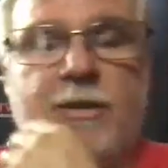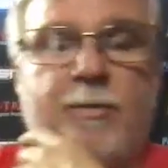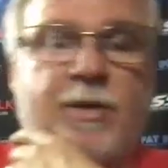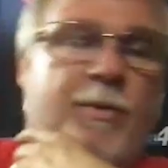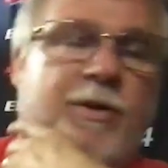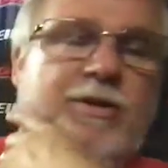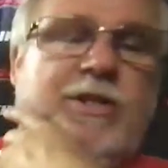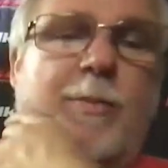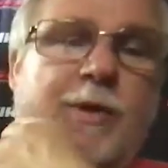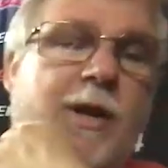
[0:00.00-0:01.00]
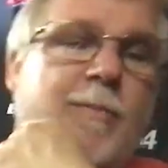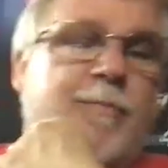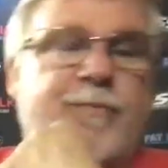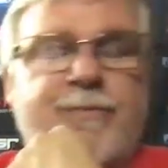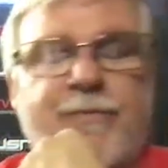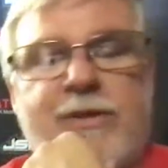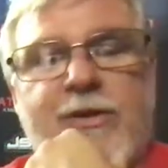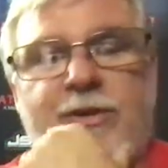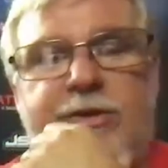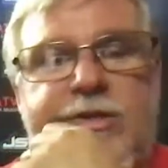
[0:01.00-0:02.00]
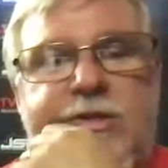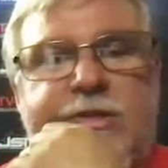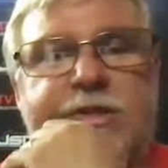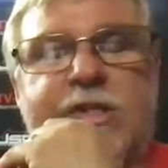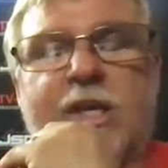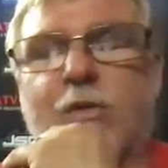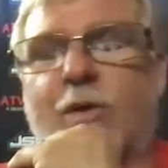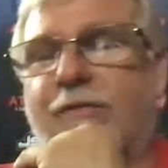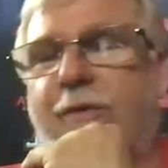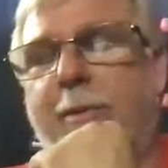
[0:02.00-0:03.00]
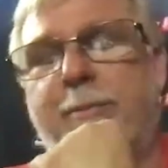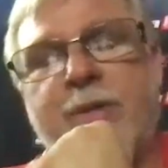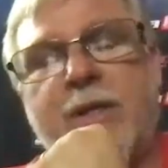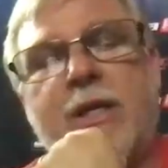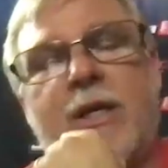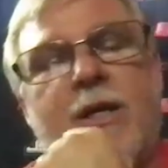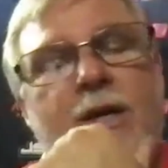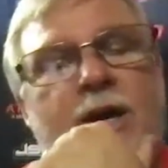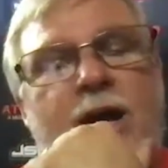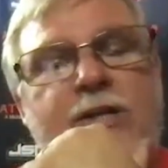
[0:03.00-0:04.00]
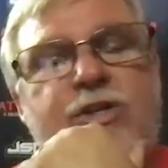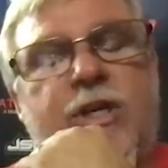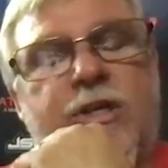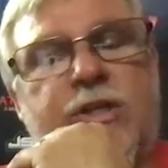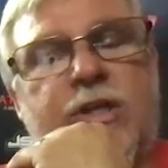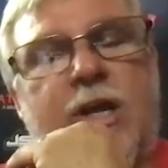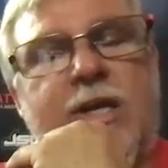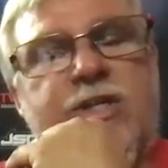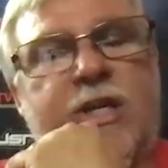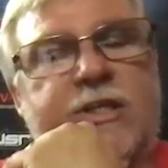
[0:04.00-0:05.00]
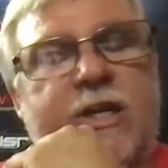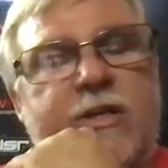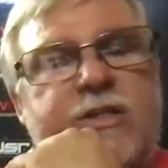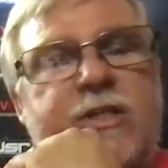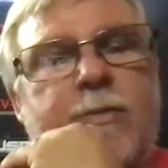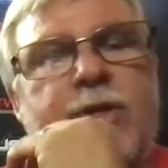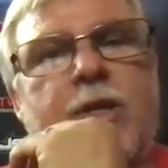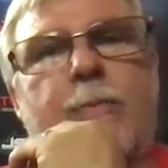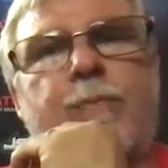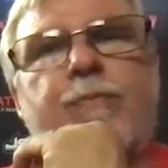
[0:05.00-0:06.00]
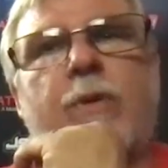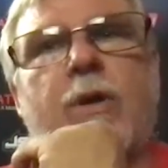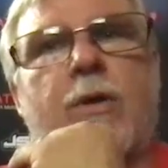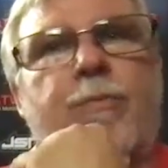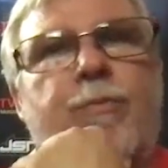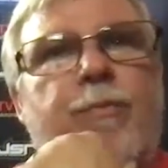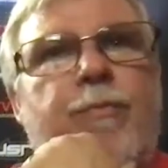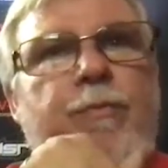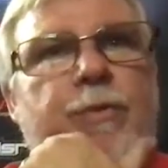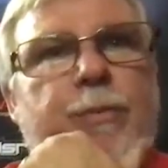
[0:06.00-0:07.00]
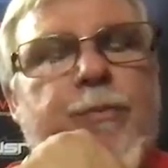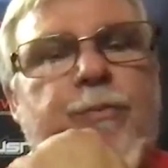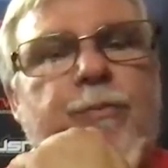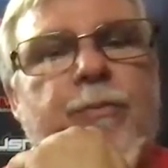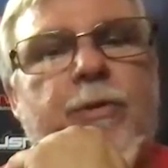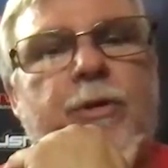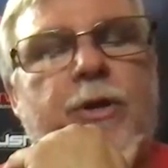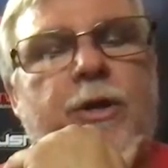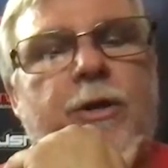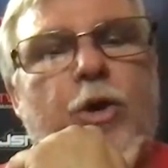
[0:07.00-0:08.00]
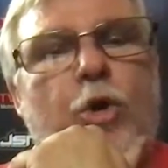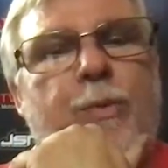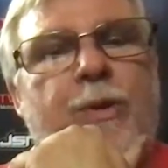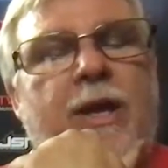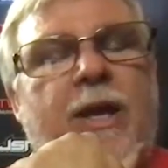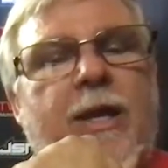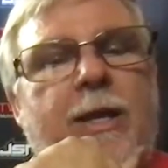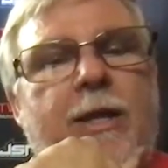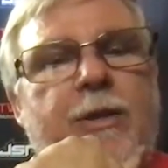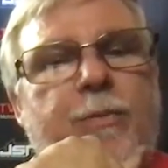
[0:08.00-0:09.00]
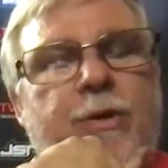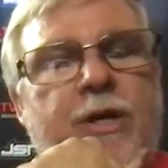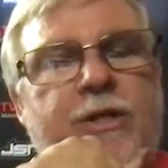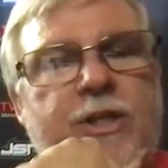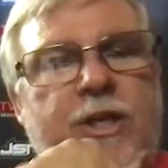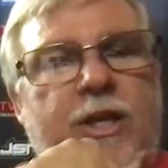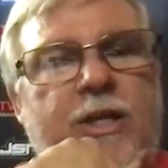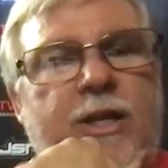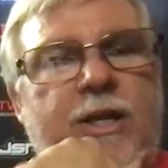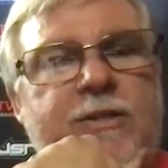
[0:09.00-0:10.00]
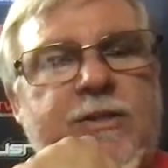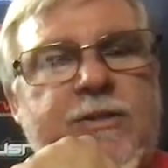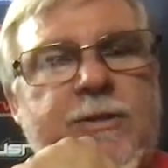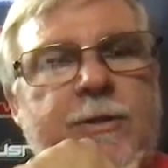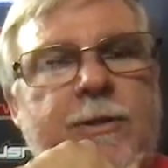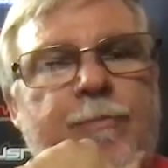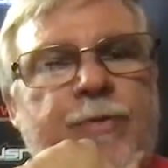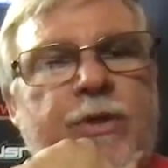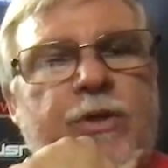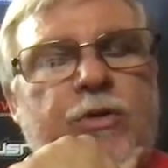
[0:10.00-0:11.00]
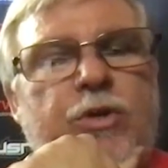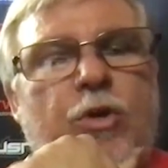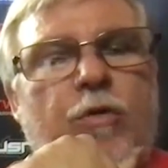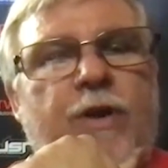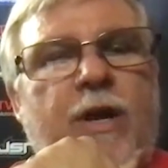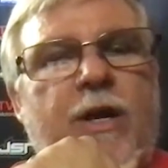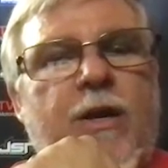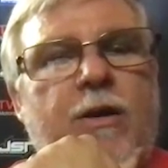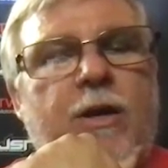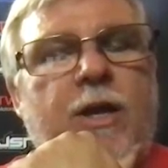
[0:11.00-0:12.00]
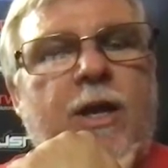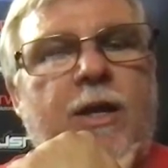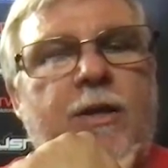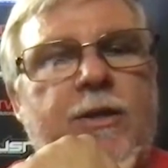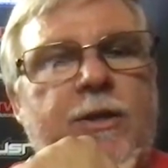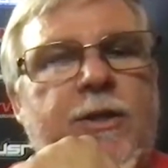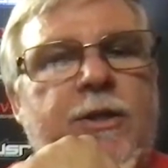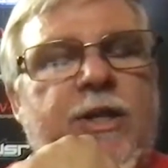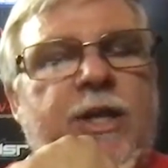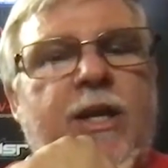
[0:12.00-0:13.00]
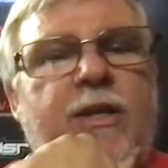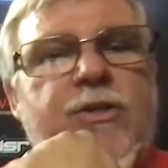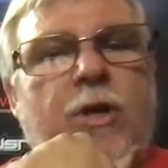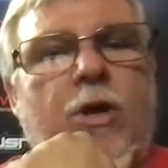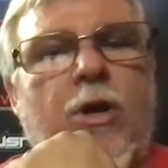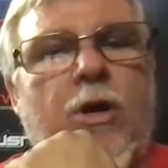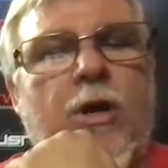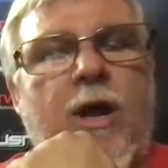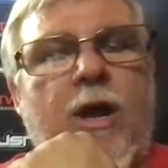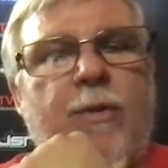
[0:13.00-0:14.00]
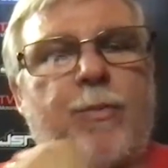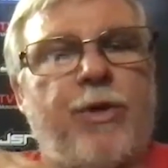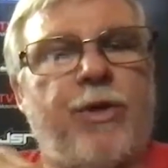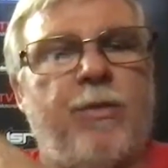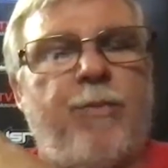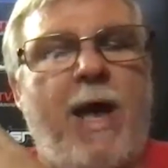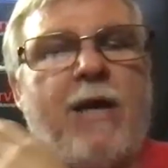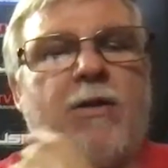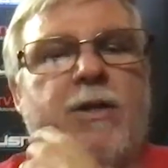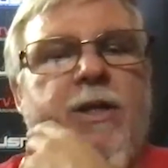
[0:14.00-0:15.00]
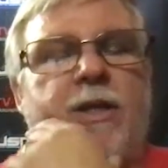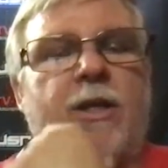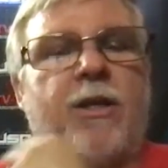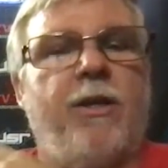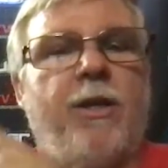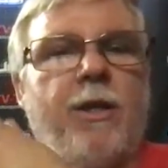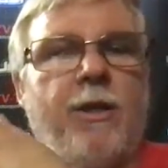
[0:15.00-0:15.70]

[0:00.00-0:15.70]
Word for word: I mean, they better step it up. You know, yeah, she's getting away from them. Mm-hmm. Uh, I checked. Uh, I checked out some of the uh, the uh, open A and the production A classes. You know, Cole Fryer and Gage are having a pretty good battle in yep.